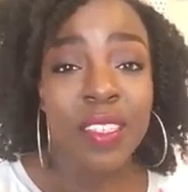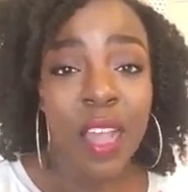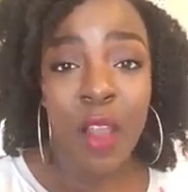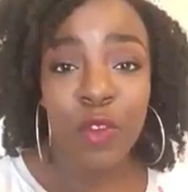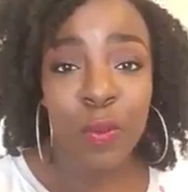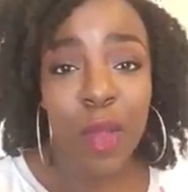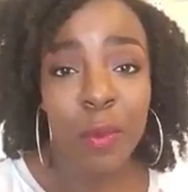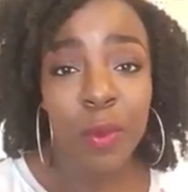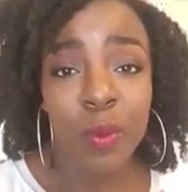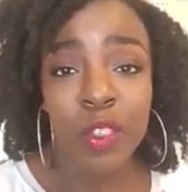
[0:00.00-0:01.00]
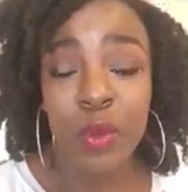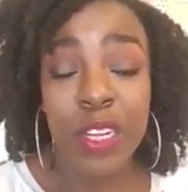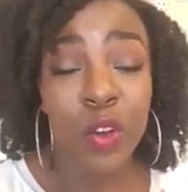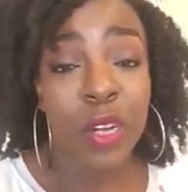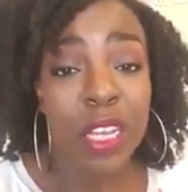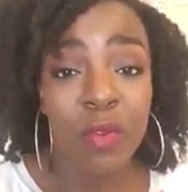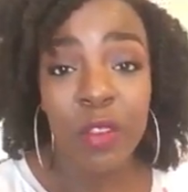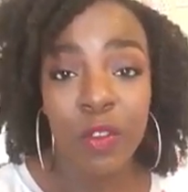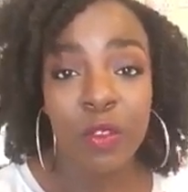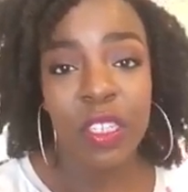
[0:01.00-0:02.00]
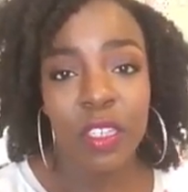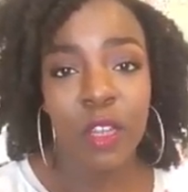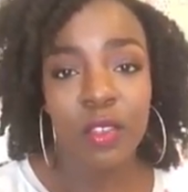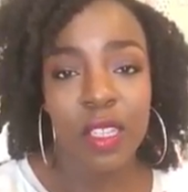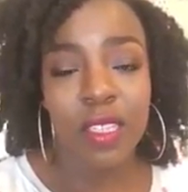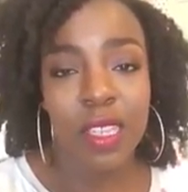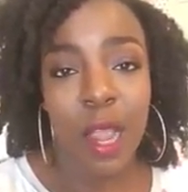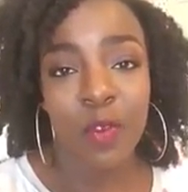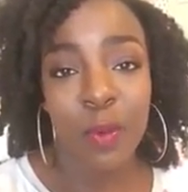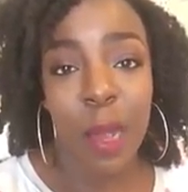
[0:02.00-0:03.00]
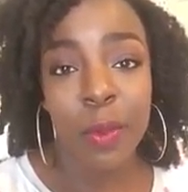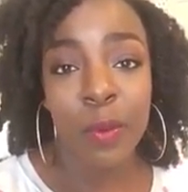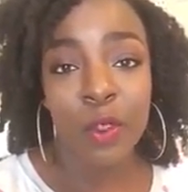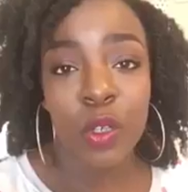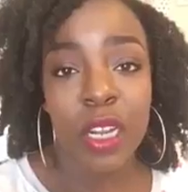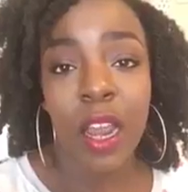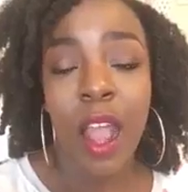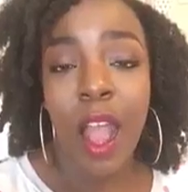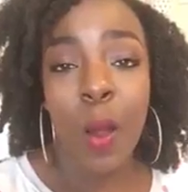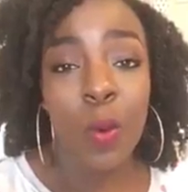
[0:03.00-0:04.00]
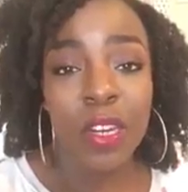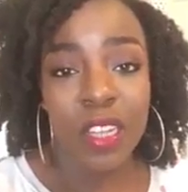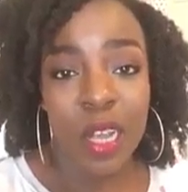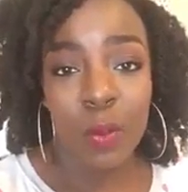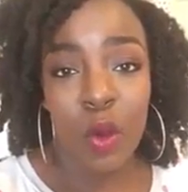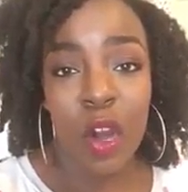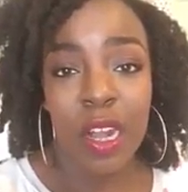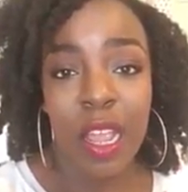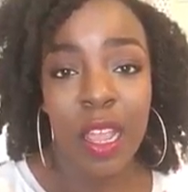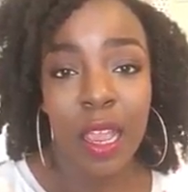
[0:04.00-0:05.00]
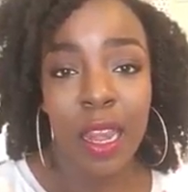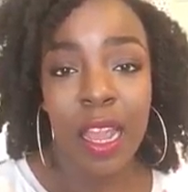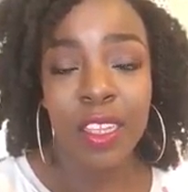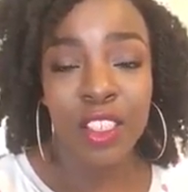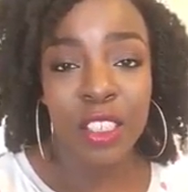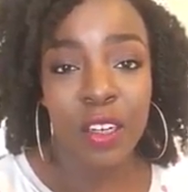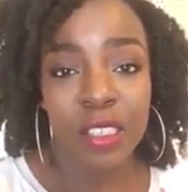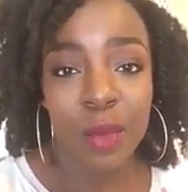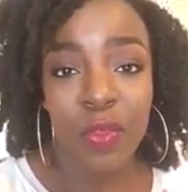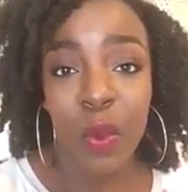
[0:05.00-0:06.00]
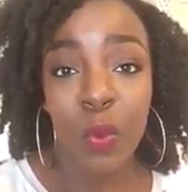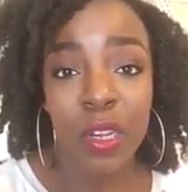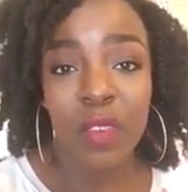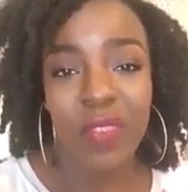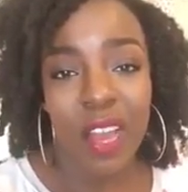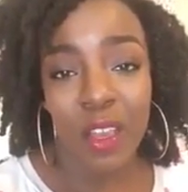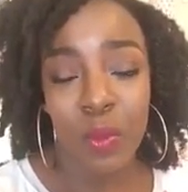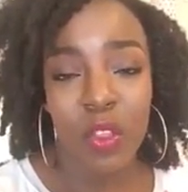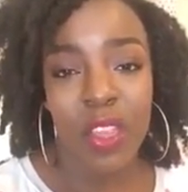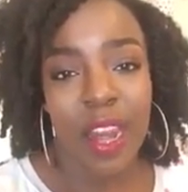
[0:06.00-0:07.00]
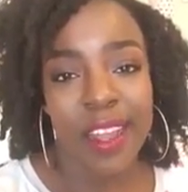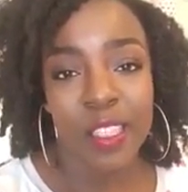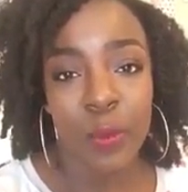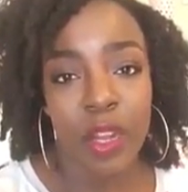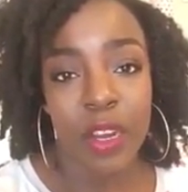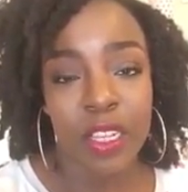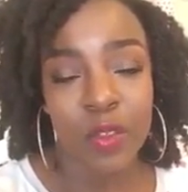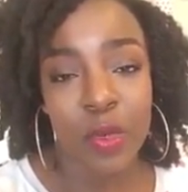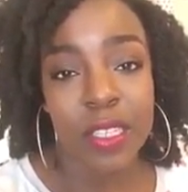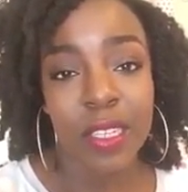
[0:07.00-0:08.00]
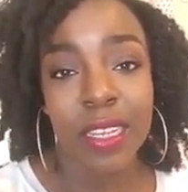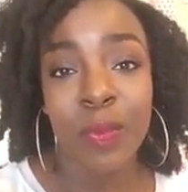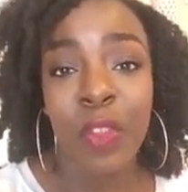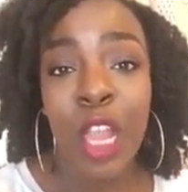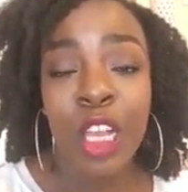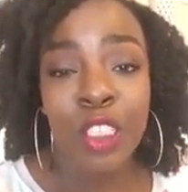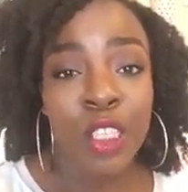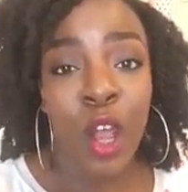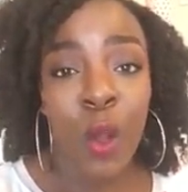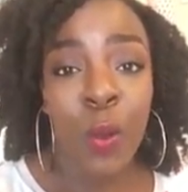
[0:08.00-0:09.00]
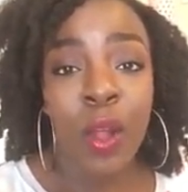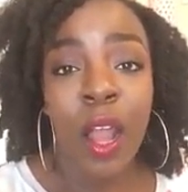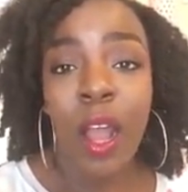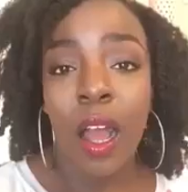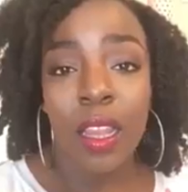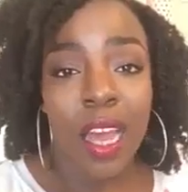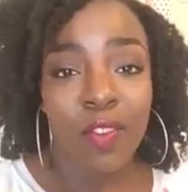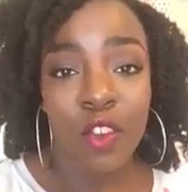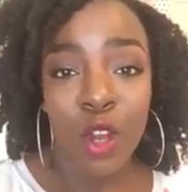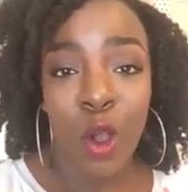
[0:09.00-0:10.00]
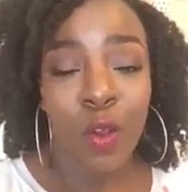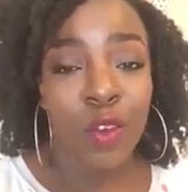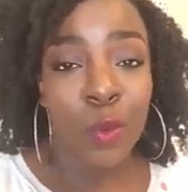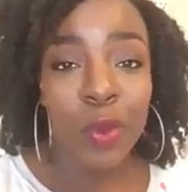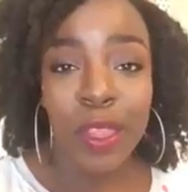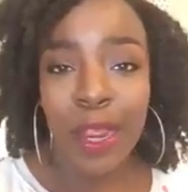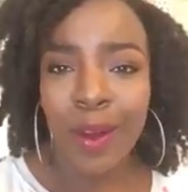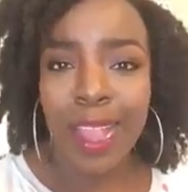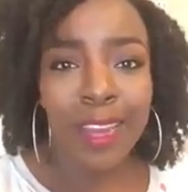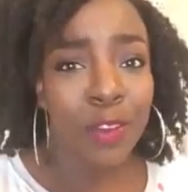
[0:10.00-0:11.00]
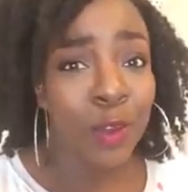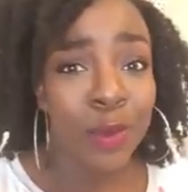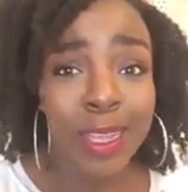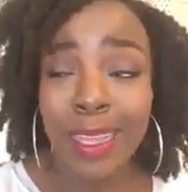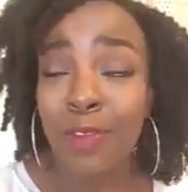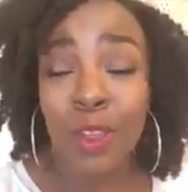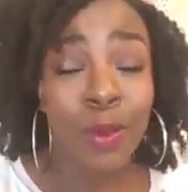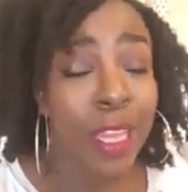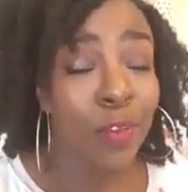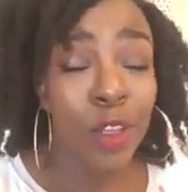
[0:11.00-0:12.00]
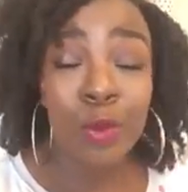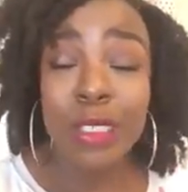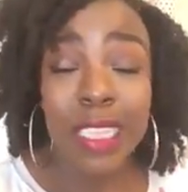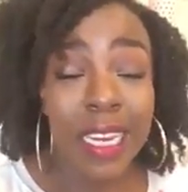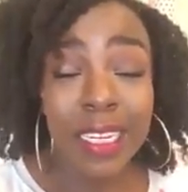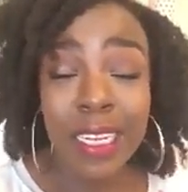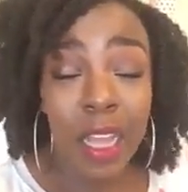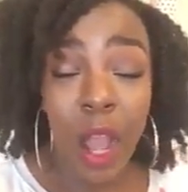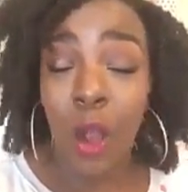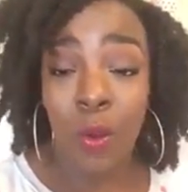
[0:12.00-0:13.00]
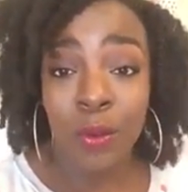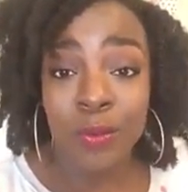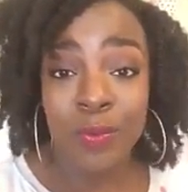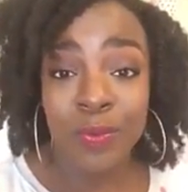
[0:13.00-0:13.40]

Time for Mommy retreat, or even if you didn't go to the Time for Mommy retreat. I wanted to come on and share something really valuable that I experienced recently. So a lot of you know, if you were there, and if you didn't go,